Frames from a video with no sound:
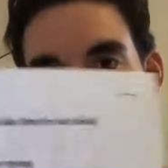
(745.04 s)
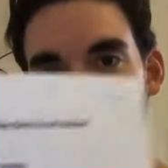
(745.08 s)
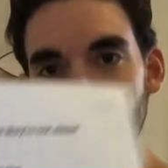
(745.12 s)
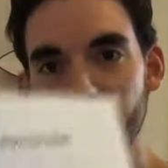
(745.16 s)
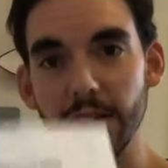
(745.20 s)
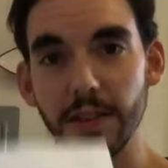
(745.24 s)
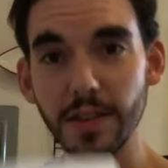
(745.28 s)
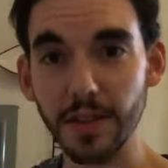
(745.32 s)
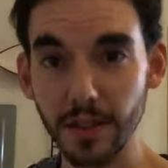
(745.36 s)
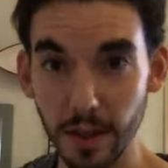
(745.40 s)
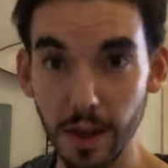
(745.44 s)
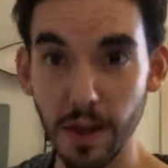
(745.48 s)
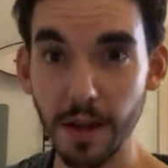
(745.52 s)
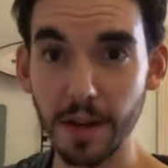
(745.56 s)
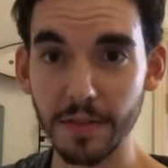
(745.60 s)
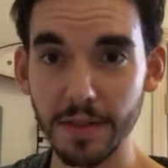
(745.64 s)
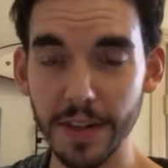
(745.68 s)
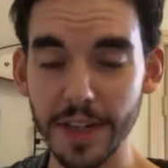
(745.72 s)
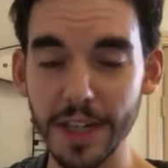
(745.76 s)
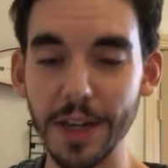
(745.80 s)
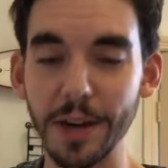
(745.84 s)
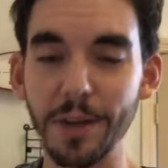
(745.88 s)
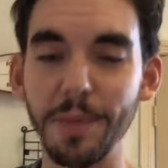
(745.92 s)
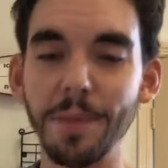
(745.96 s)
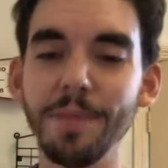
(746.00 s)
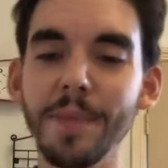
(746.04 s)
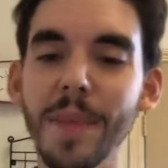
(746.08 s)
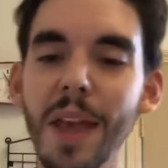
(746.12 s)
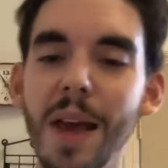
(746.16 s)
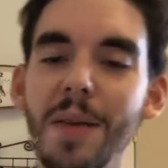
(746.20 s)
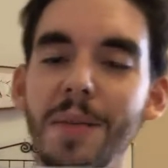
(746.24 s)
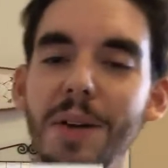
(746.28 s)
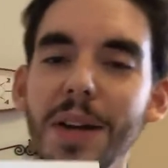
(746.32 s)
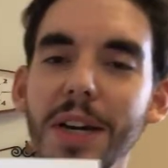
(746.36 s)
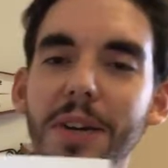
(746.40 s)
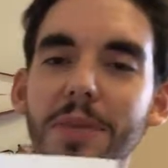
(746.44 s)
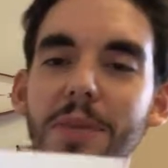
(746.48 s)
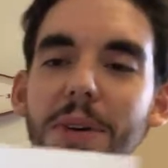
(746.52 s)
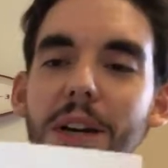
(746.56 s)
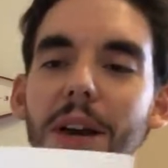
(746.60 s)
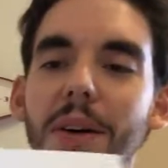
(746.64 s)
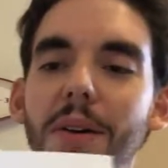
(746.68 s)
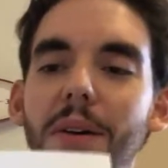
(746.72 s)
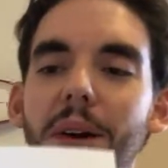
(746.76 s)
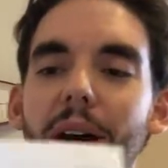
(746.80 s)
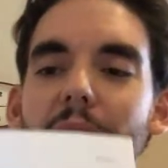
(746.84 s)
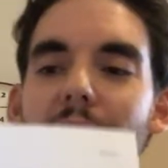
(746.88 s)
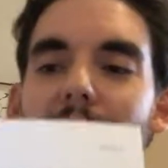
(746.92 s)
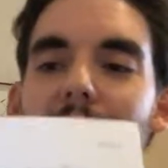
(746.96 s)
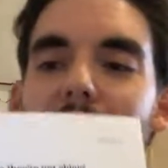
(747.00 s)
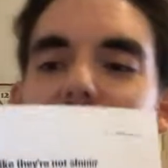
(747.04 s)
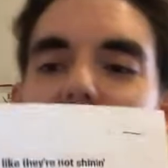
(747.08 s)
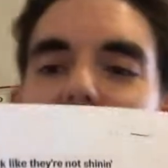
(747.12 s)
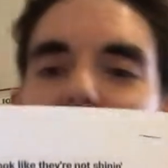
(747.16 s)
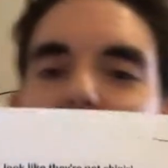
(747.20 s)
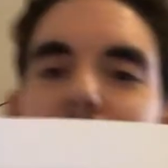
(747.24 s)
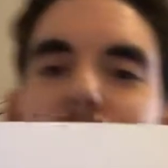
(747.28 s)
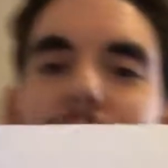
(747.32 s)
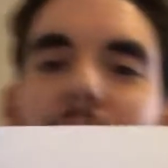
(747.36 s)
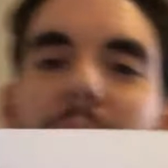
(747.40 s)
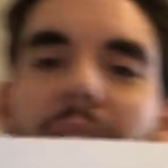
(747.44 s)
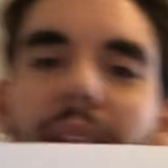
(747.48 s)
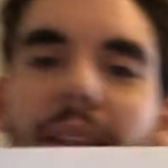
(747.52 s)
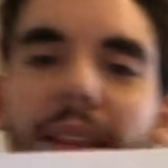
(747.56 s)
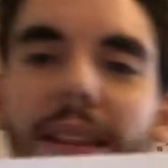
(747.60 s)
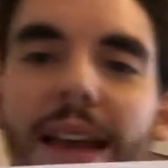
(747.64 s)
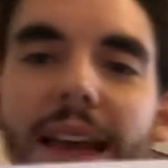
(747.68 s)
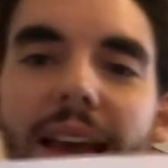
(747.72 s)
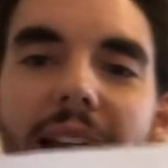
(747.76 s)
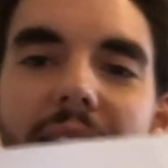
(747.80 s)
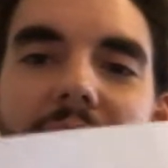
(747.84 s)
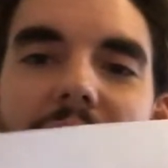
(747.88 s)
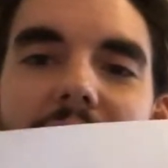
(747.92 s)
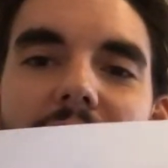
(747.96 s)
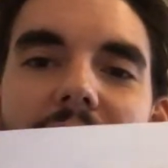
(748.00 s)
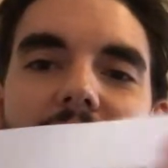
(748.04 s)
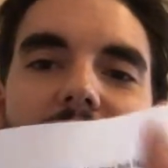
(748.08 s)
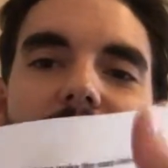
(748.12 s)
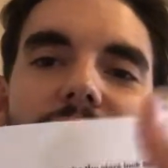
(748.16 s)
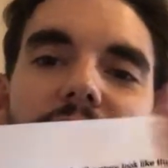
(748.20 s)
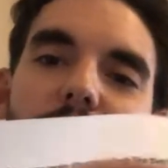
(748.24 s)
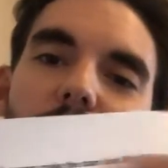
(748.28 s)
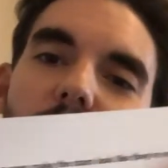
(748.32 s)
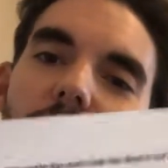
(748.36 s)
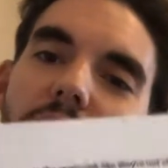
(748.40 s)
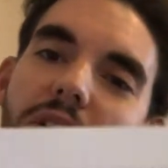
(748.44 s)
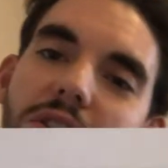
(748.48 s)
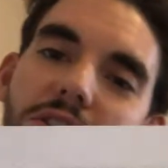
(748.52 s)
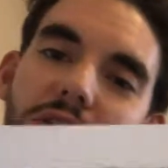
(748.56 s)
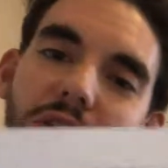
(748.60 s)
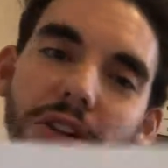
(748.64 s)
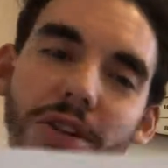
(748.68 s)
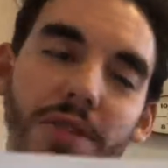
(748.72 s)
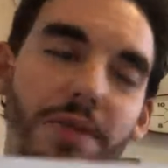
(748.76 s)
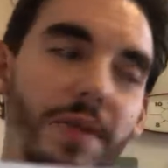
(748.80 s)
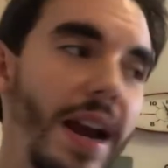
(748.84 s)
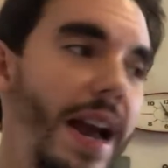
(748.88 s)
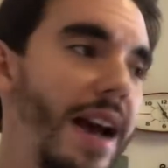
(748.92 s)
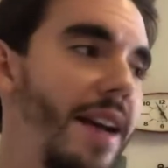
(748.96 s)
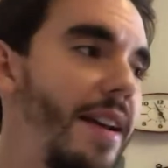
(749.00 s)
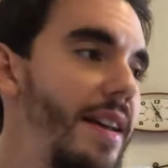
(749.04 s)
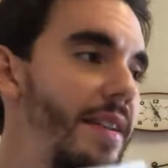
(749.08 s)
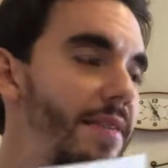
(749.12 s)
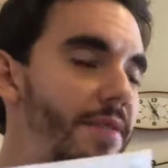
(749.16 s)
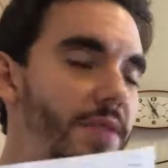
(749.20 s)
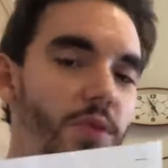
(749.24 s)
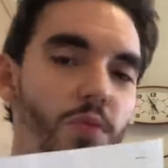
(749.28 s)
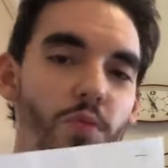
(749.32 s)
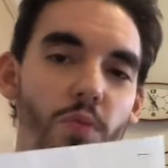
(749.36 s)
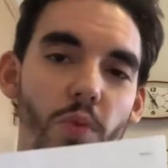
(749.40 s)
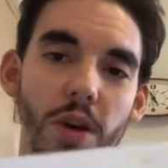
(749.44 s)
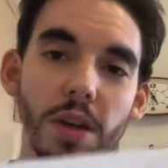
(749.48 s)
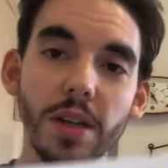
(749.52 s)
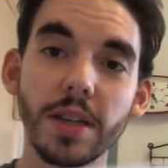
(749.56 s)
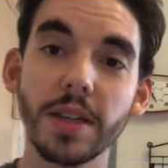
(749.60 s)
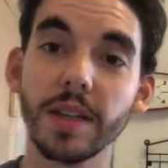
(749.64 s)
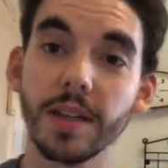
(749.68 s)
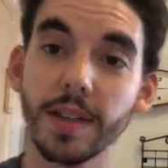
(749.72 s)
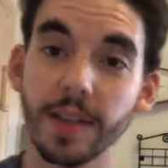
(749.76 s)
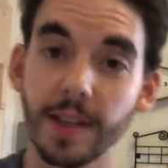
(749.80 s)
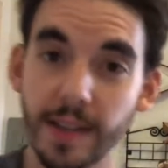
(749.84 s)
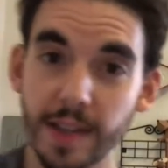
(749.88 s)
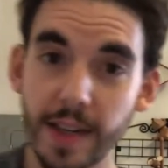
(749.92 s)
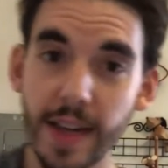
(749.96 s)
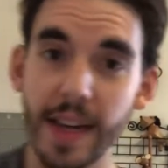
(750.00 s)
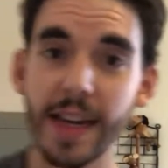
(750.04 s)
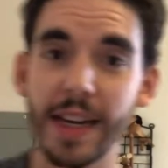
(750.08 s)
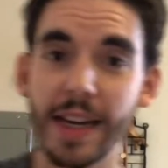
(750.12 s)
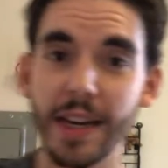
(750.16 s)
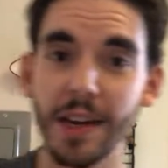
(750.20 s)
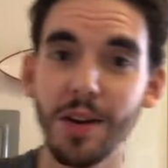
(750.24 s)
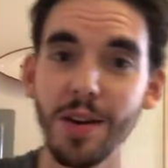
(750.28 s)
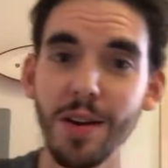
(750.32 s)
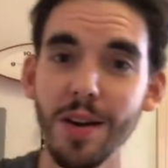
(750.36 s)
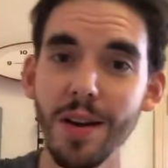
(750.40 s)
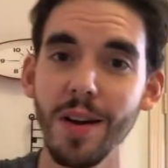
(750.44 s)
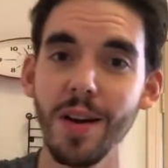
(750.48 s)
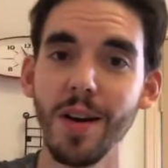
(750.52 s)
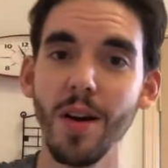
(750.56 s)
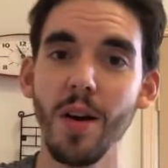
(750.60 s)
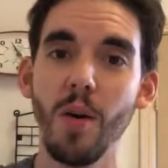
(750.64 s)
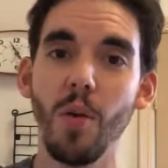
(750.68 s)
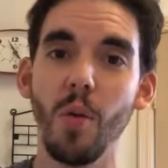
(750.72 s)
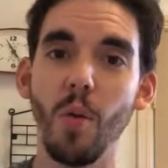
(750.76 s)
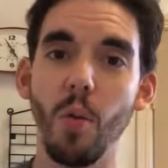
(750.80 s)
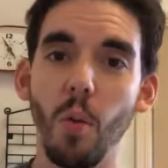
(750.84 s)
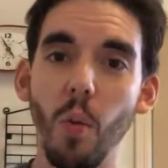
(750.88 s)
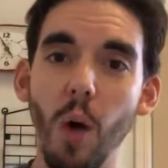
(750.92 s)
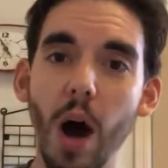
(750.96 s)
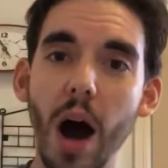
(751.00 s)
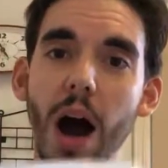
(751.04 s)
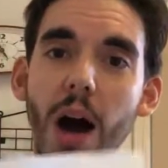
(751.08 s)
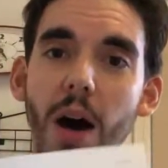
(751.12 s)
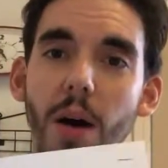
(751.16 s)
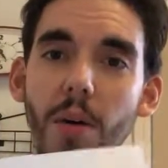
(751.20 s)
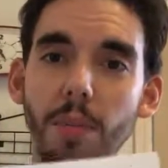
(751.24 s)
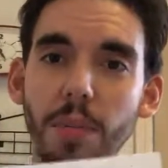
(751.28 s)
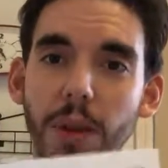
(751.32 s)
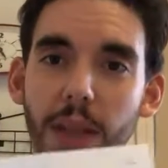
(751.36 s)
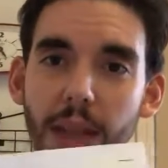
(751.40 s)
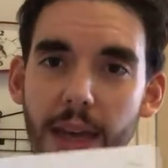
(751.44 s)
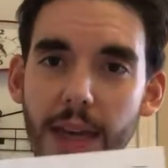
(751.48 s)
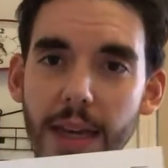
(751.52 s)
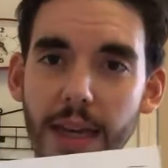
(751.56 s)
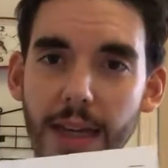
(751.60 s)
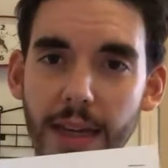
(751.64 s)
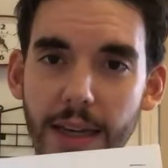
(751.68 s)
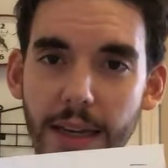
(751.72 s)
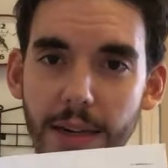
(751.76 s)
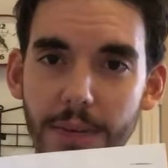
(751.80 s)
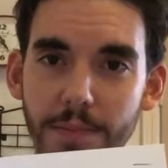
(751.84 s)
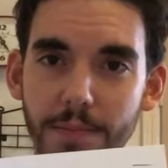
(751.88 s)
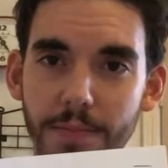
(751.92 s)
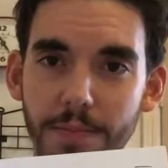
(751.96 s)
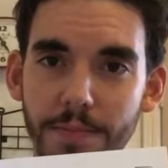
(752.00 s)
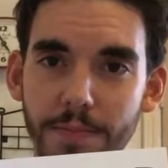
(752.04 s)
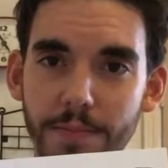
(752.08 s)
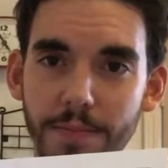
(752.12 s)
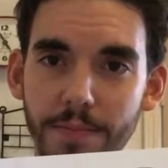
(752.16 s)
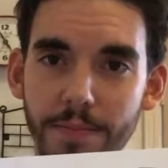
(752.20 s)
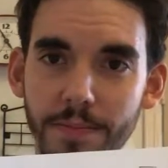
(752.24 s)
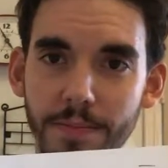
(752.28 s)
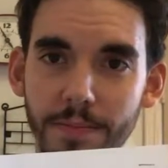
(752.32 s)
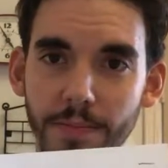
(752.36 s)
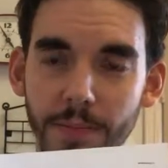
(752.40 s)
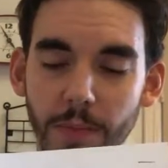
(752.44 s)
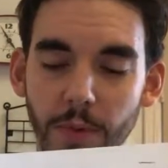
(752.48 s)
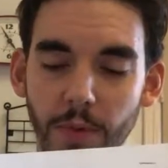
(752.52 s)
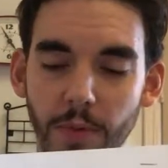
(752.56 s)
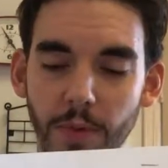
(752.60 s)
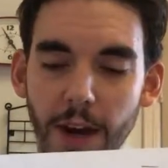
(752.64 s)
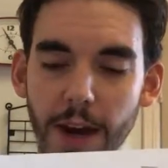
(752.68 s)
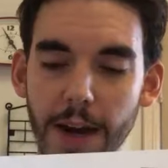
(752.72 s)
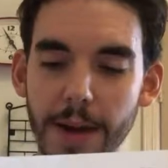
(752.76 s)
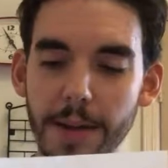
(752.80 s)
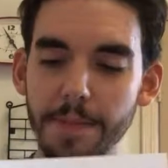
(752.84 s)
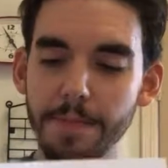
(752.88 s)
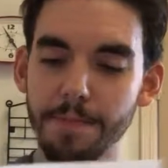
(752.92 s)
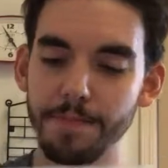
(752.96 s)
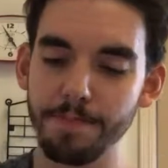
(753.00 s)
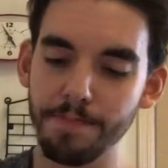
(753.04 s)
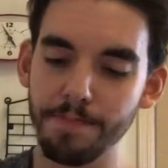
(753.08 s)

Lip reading: this is a long video. But here we go. Then, if you want to turn around, if you want to sing while playing it, right?